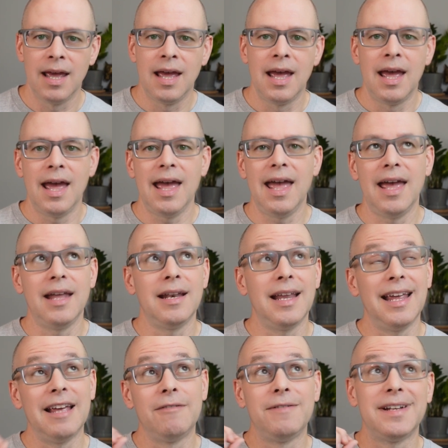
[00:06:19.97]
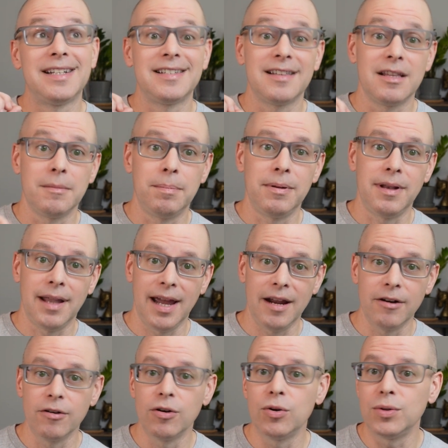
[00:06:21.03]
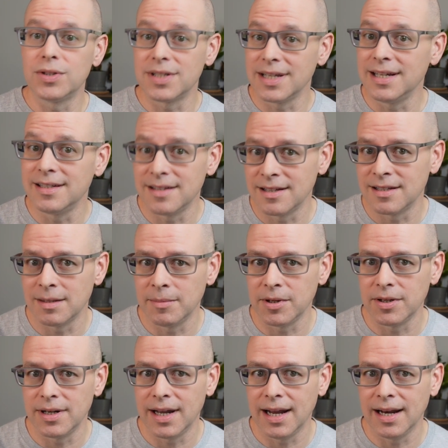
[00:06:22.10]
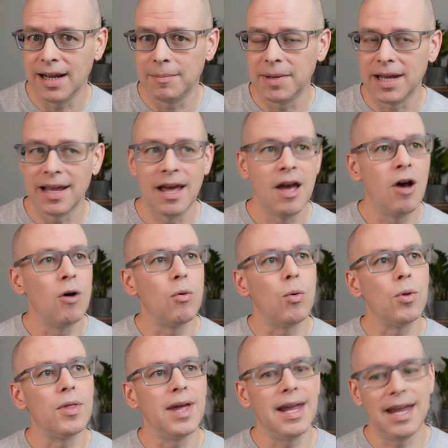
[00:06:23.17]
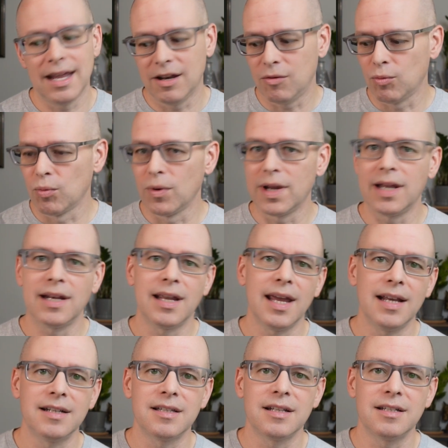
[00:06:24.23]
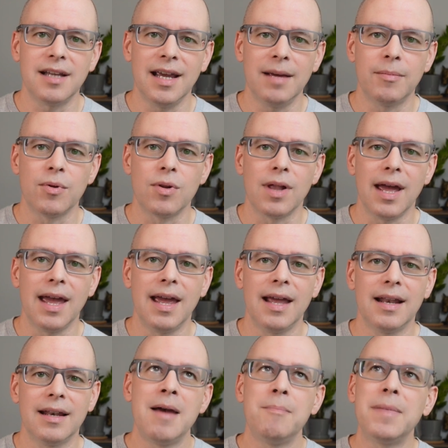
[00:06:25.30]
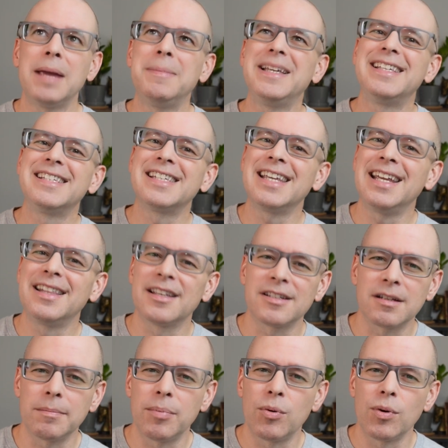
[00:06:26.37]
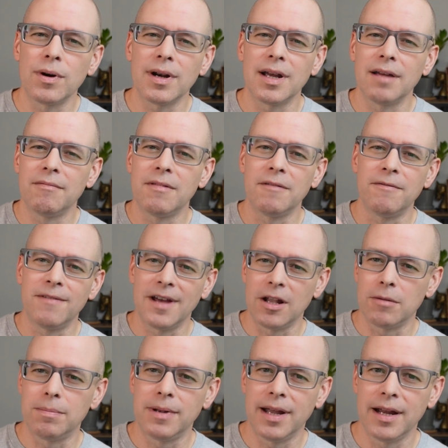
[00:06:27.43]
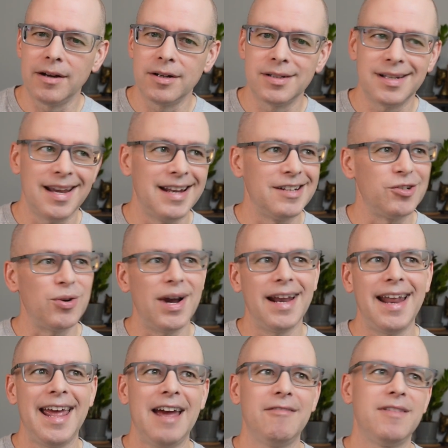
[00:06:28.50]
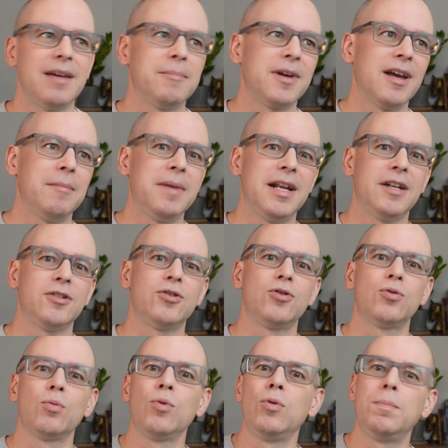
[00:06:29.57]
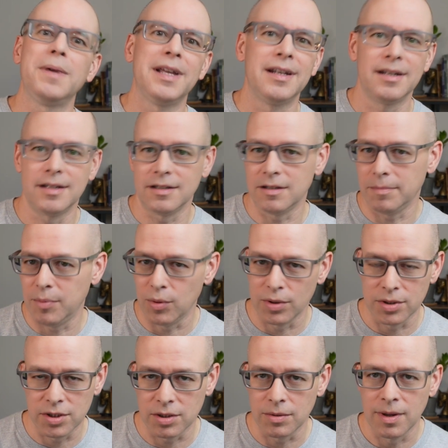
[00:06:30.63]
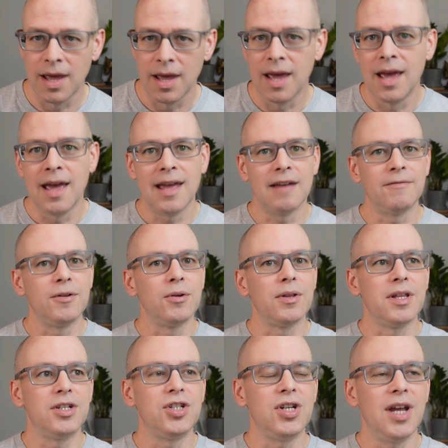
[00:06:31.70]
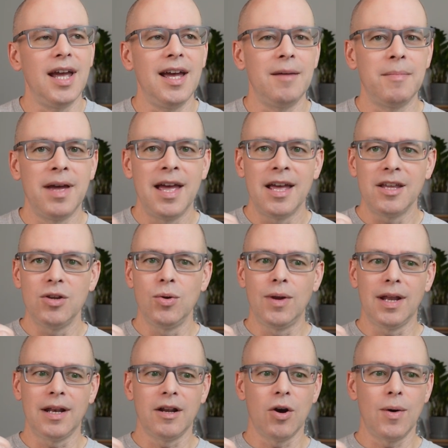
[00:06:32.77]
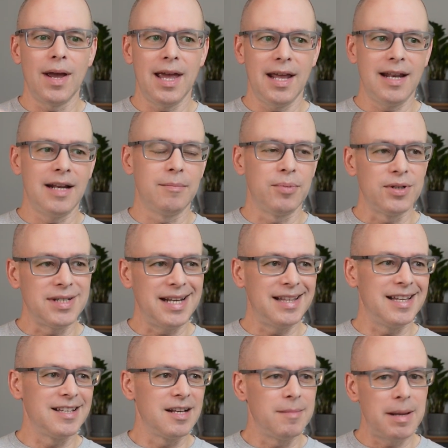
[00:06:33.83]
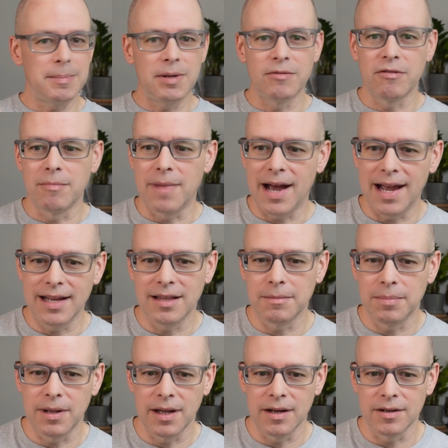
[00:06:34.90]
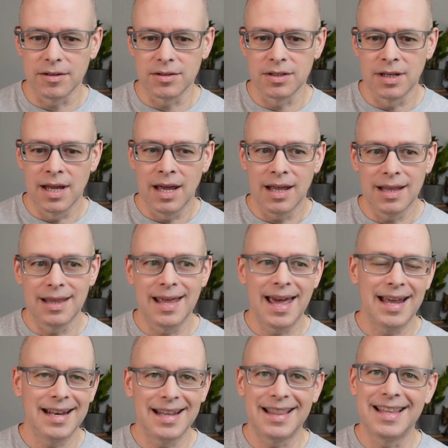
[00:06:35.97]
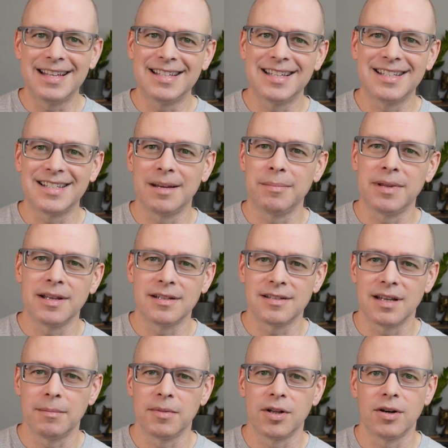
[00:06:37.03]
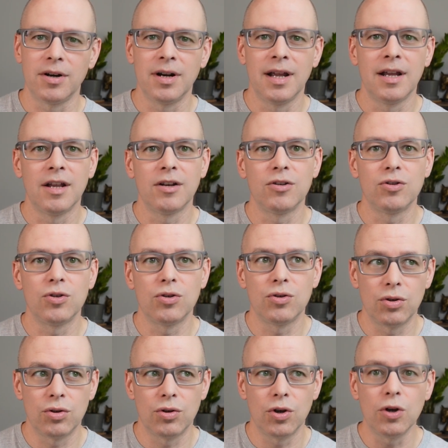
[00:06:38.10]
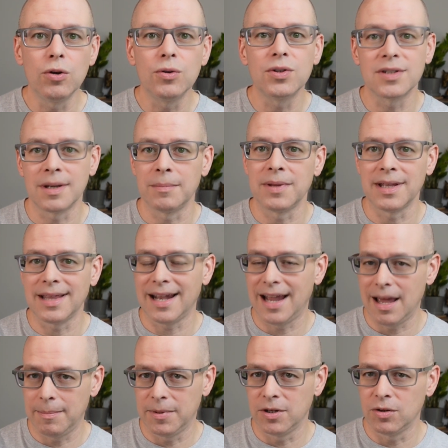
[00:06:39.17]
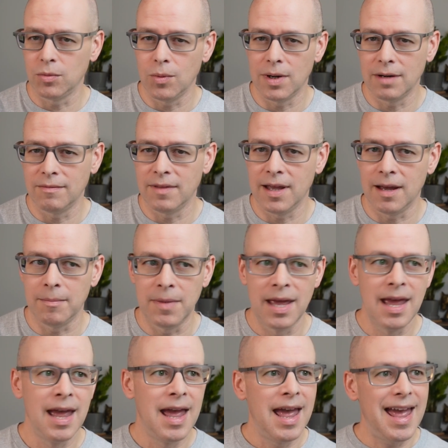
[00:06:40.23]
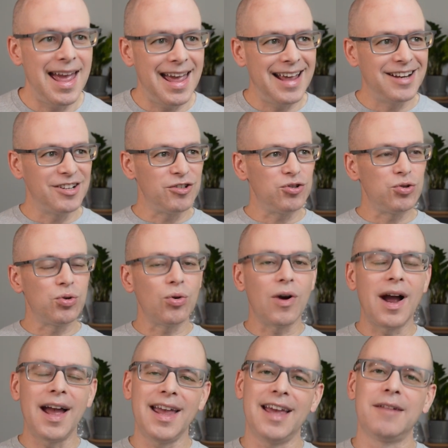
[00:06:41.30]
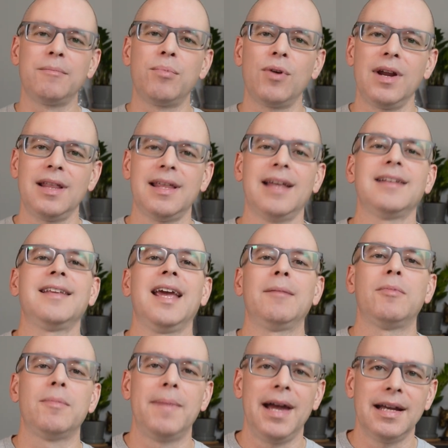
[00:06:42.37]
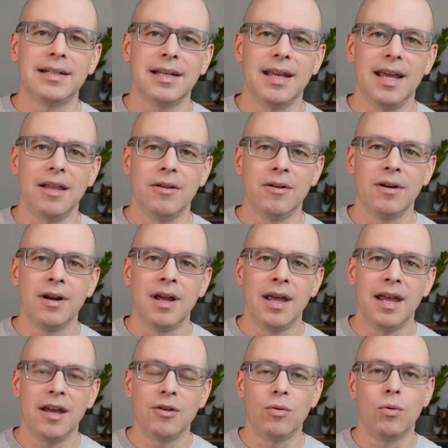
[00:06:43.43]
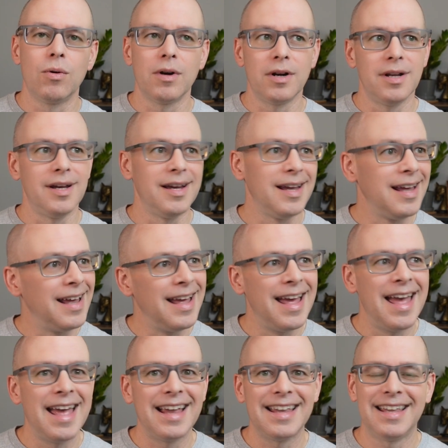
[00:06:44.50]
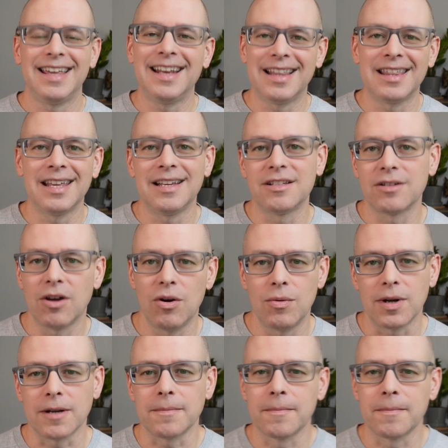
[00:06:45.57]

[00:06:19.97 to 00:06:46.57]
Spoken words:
And if it's the player who sees a similar dynamic, well, they can re-engage the table and maybe seek the support of the fellow players and try and have them come in and swoop in to support you. If you're the GM, you can go ahead and present this and maybe remind the players that this is something similar to something that happened to one of them, and try and bring that table back together in order to get things going.